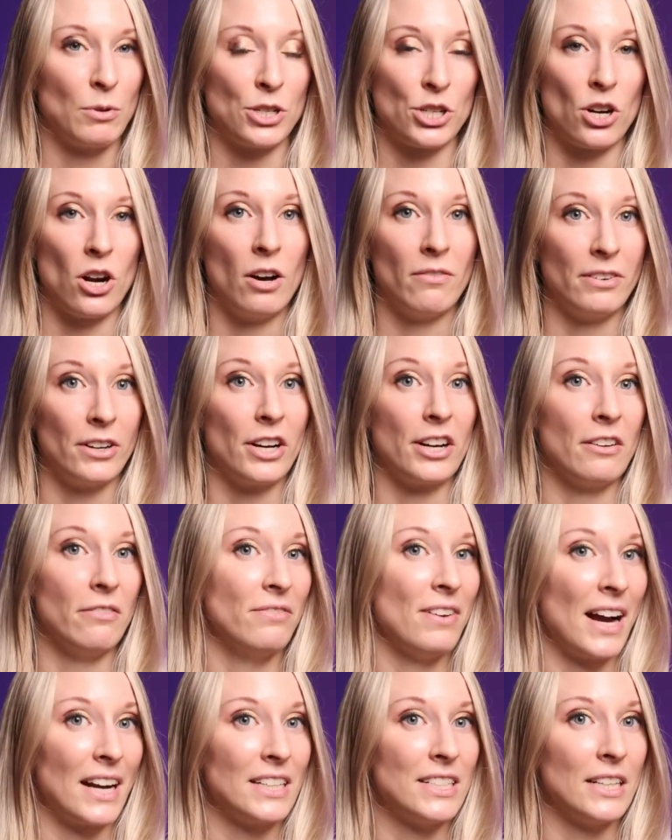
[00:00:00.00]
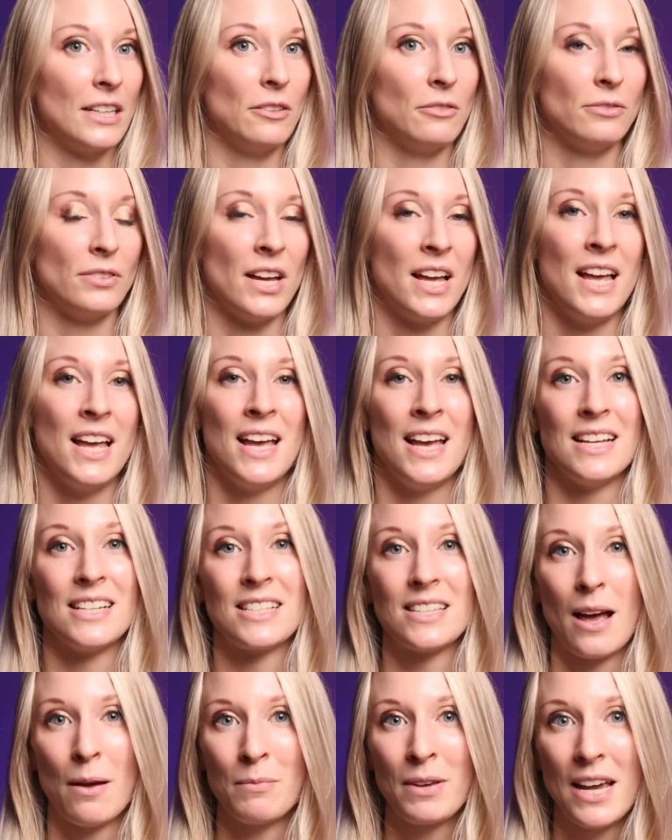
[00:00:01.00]
which are all very effective. In
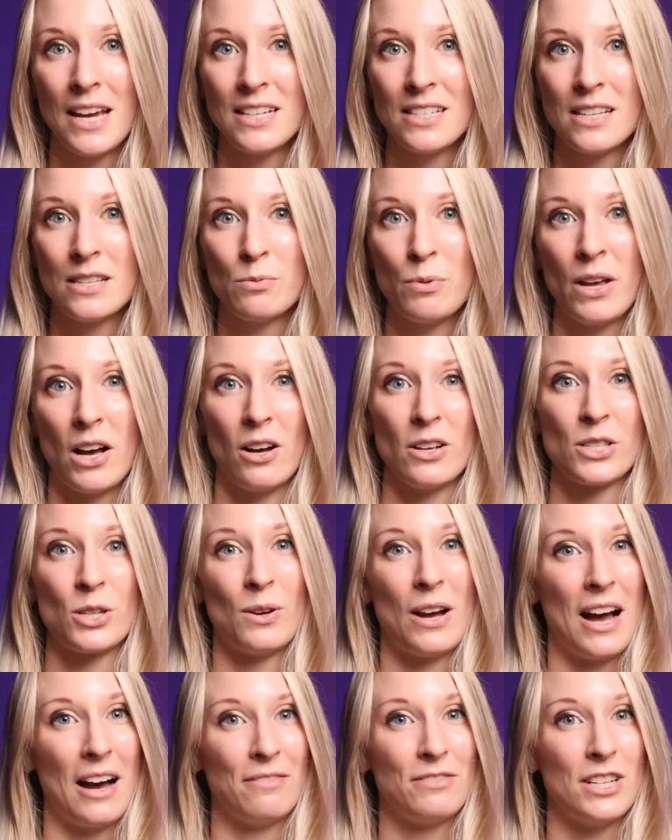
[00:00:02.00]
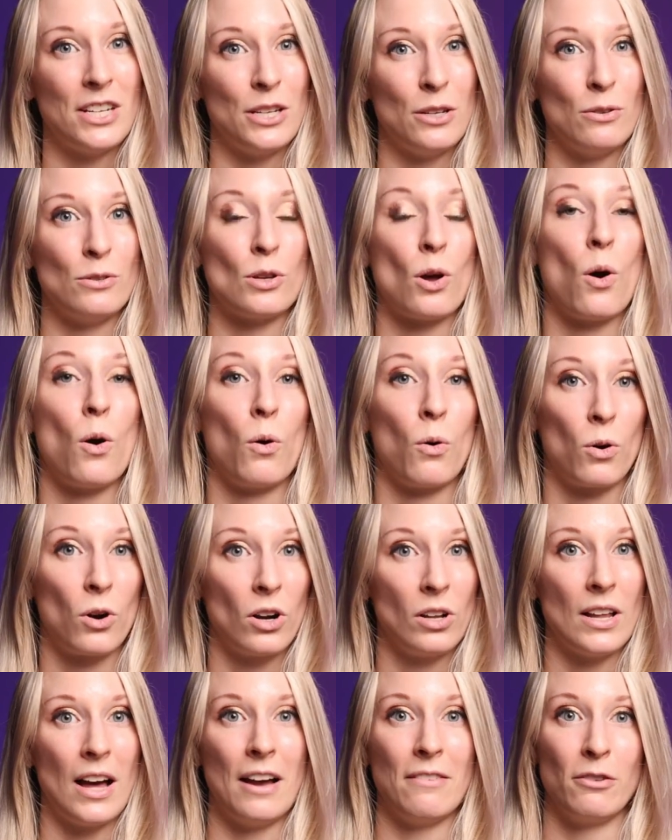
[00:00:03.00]
some cases, we also have to use
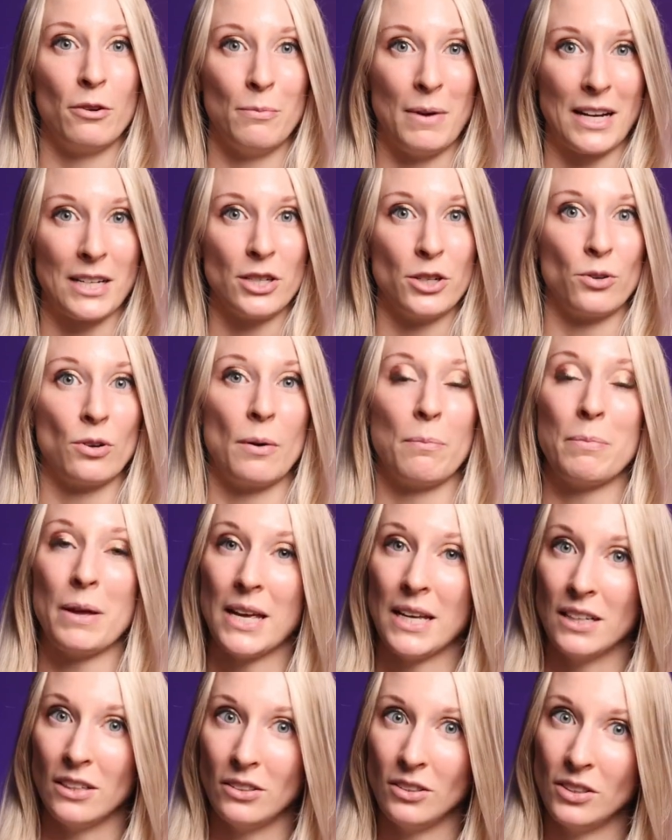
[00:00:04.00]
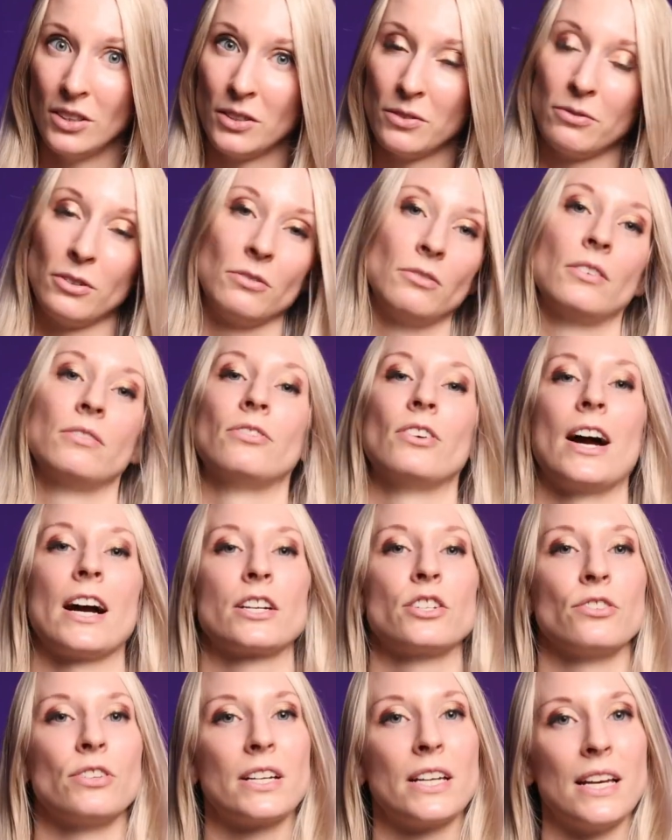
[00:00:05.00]
oral ivermectin or a pill for
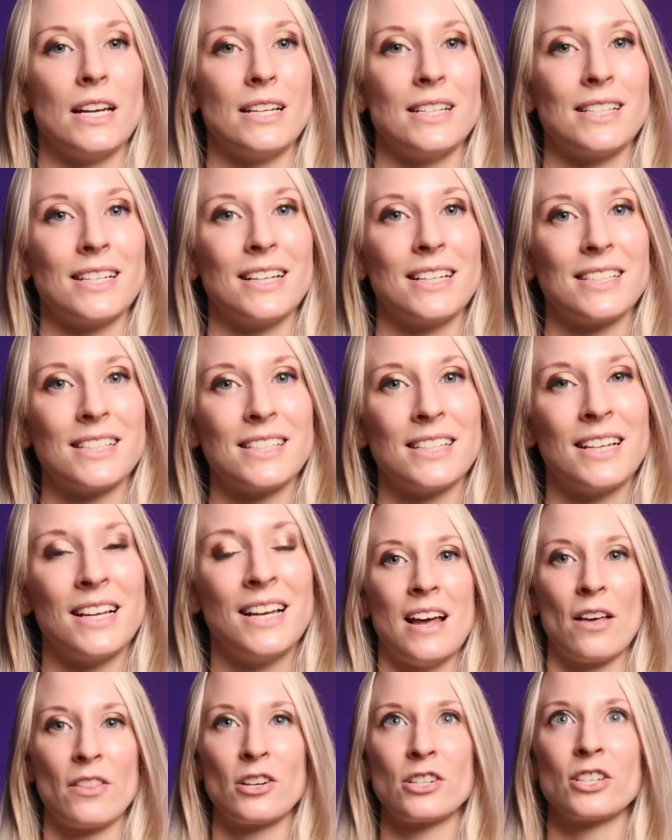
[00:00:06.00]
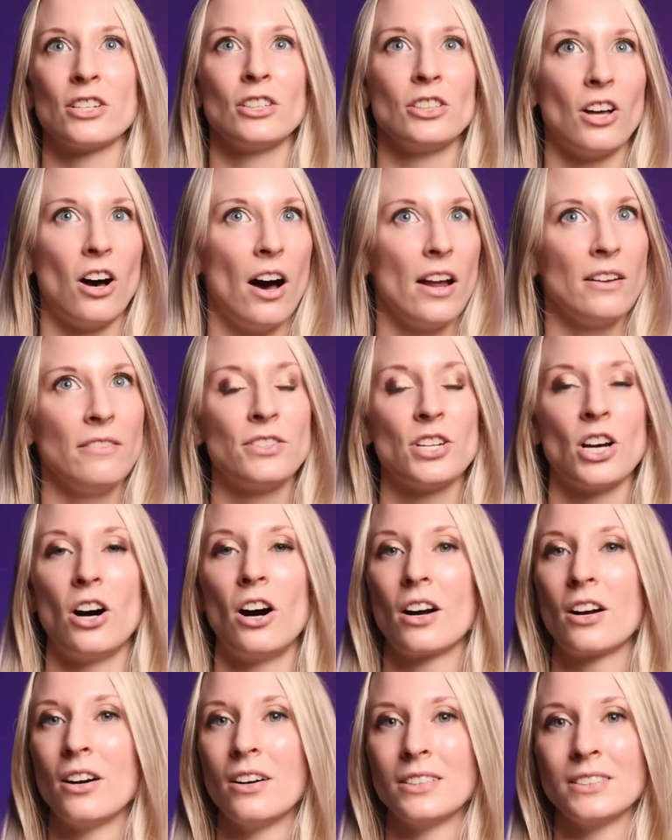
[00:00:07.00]
refractory cases. Now, there's a lot of
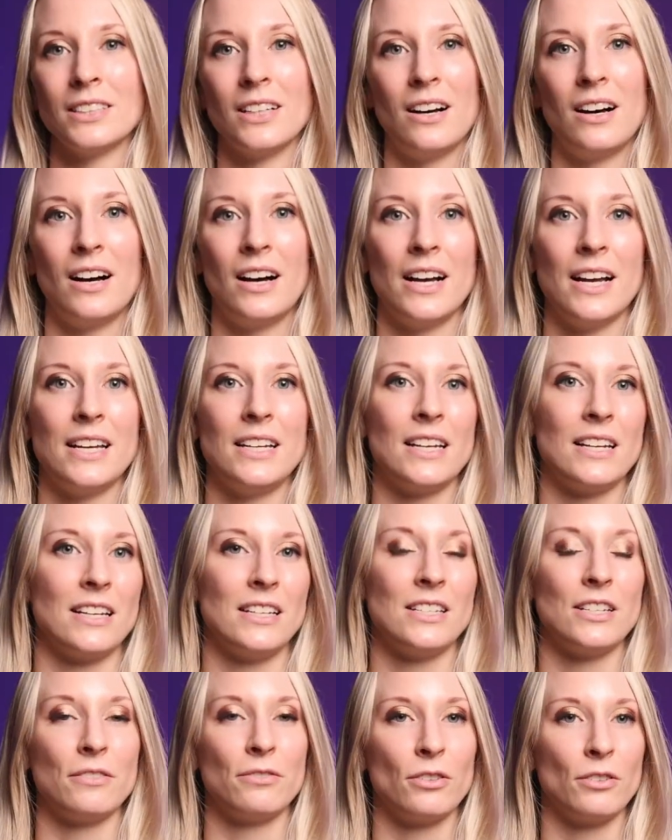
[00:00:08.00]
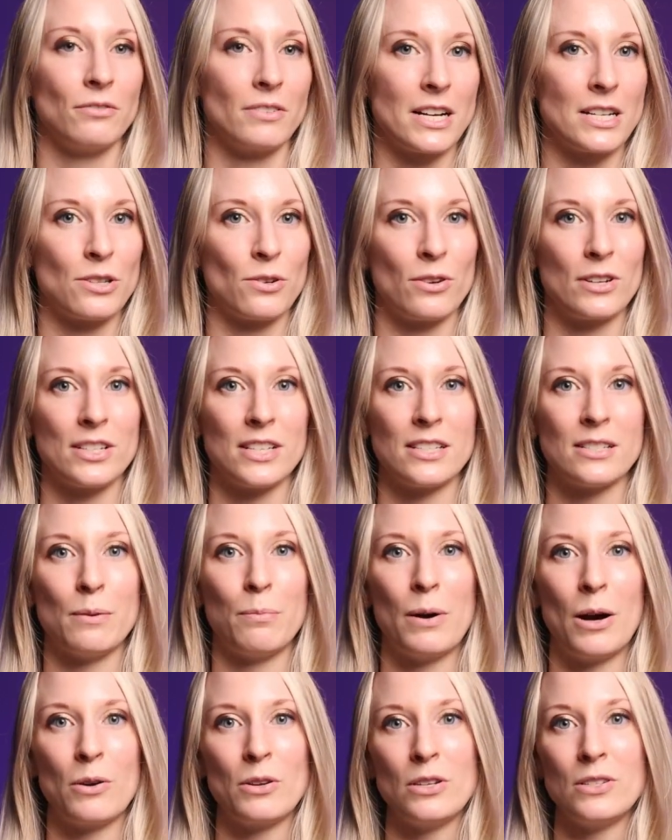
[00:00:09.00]
talk online and in different resources
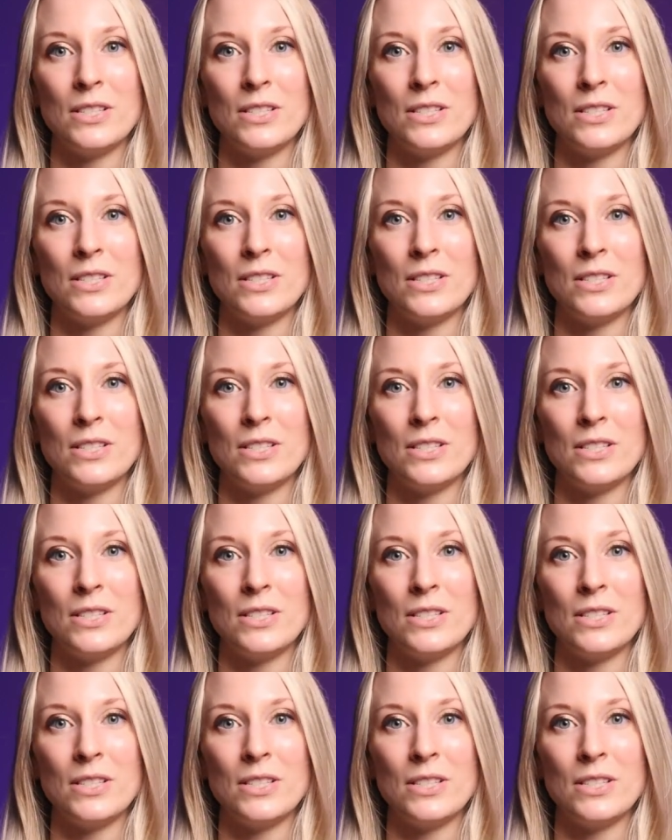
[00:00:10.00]
about